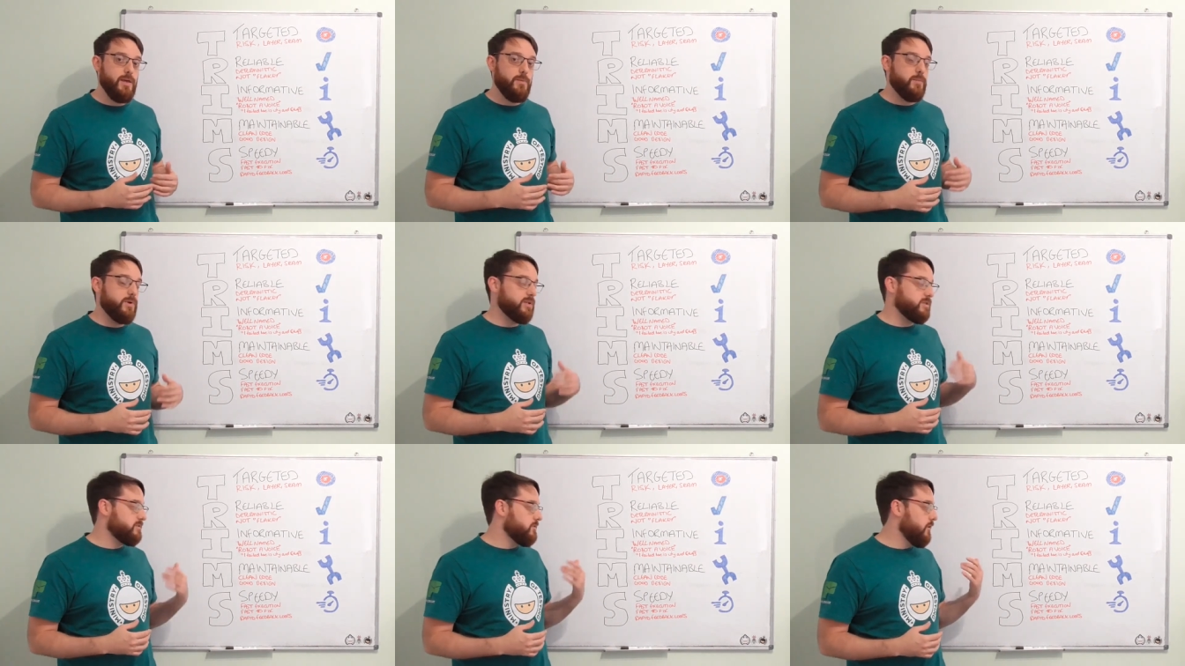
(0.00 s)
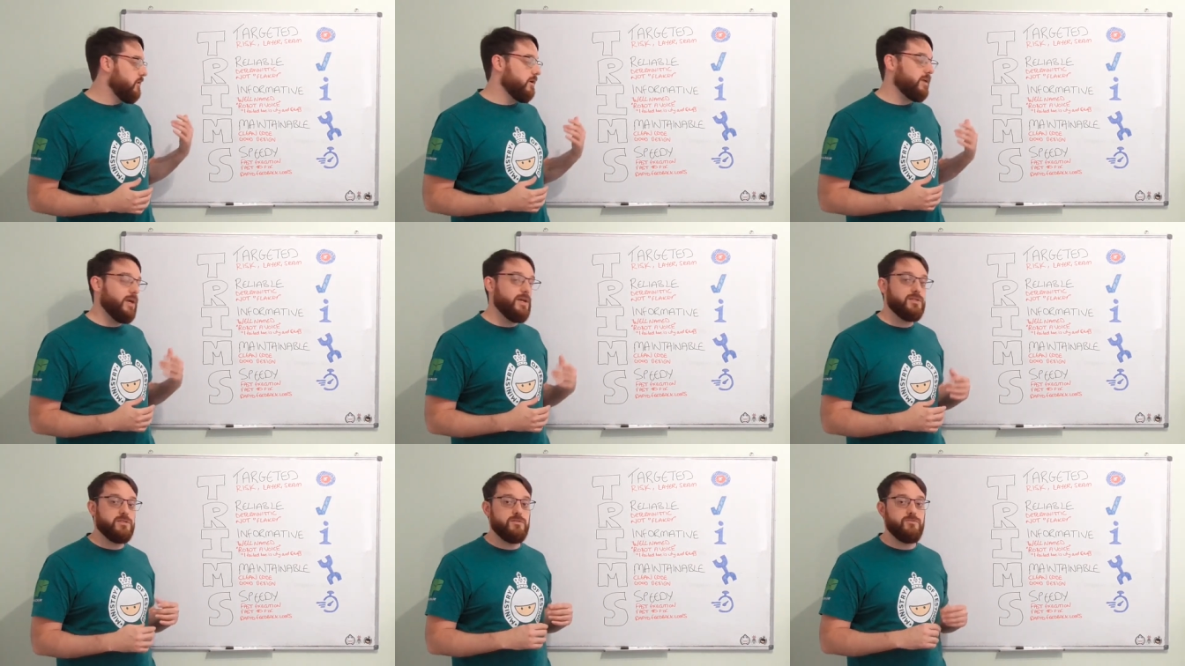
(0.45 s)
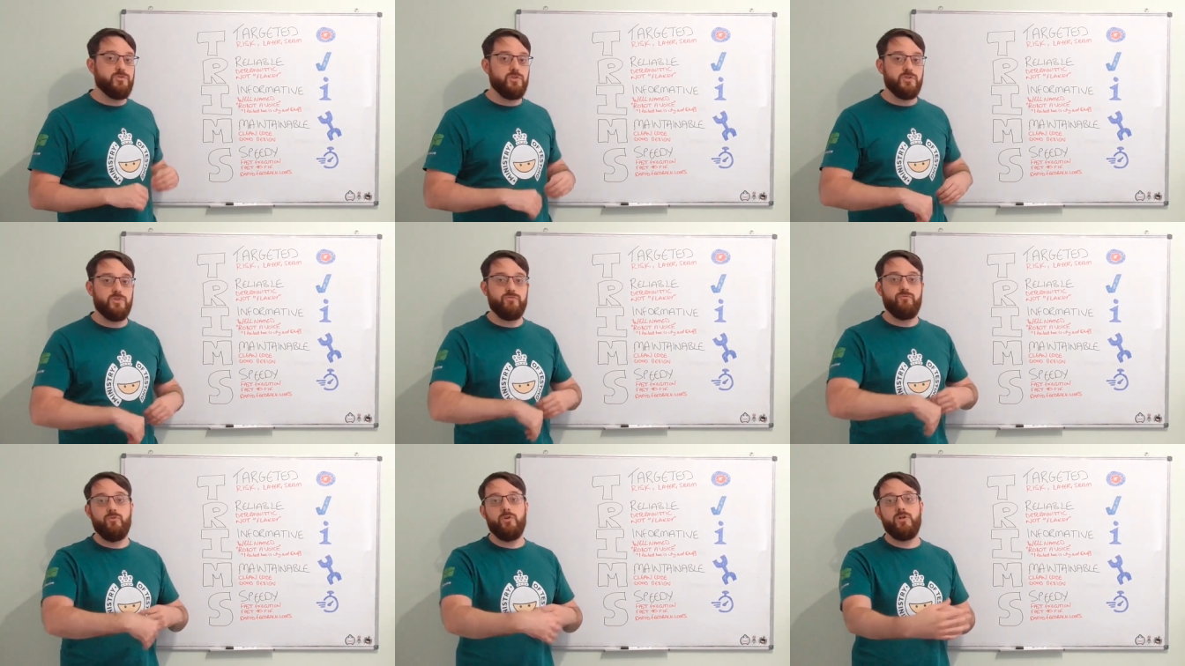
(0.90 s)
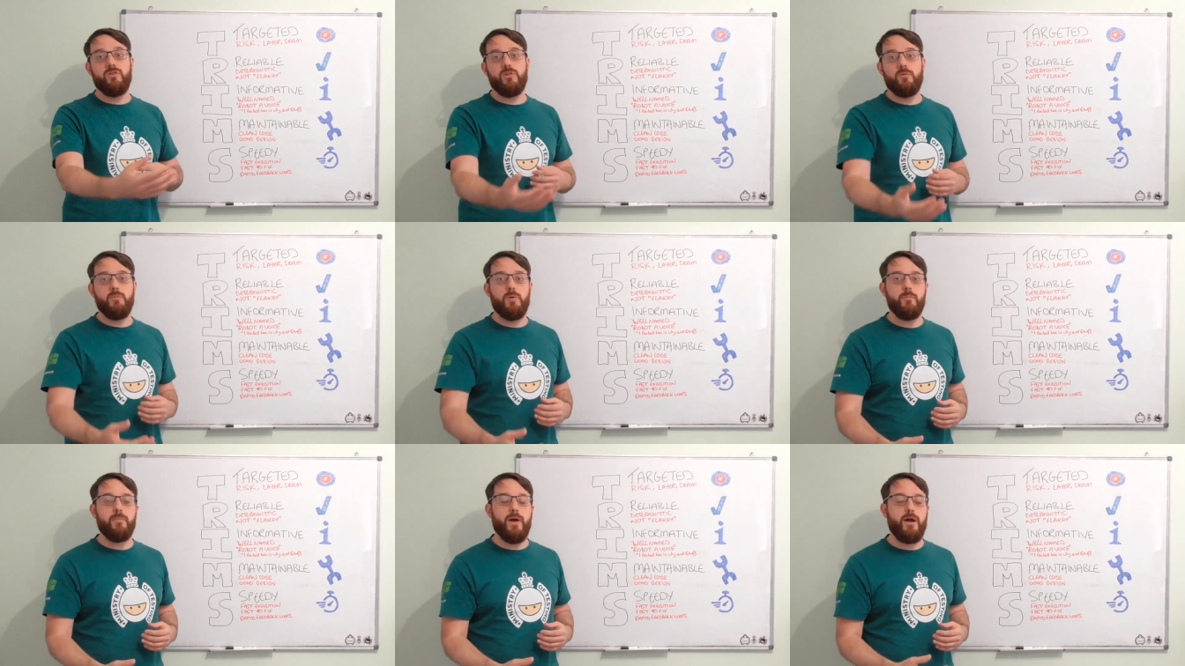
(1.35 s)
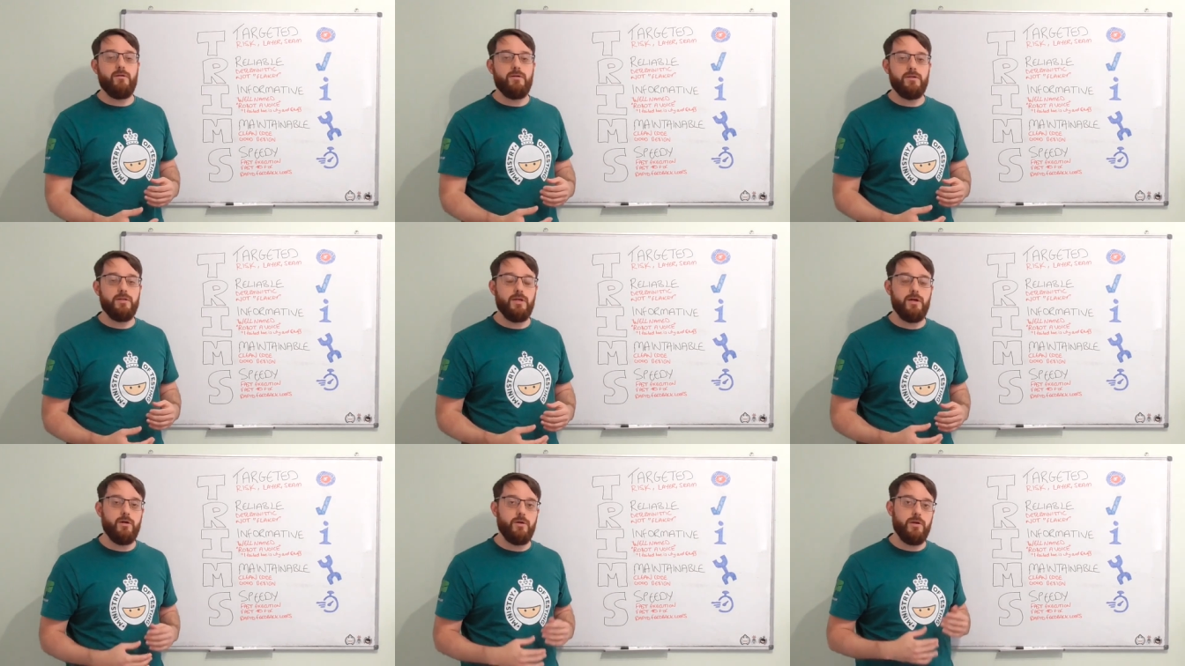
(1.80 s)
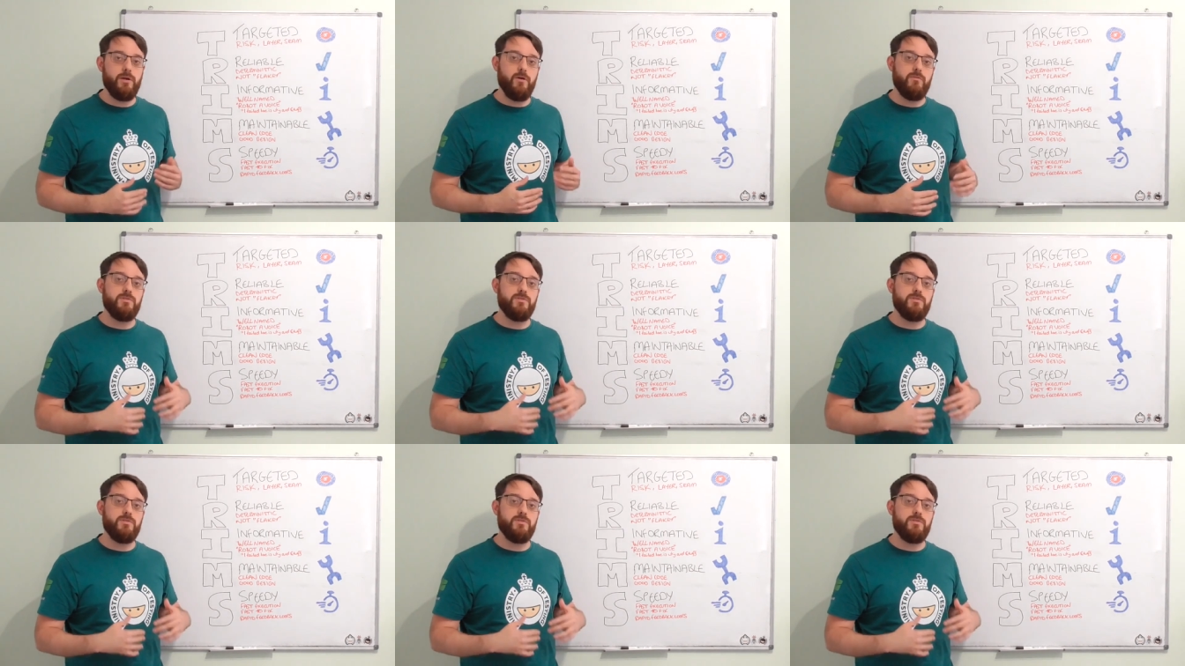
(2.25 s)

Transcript: But it's not a case of just running them in parallel.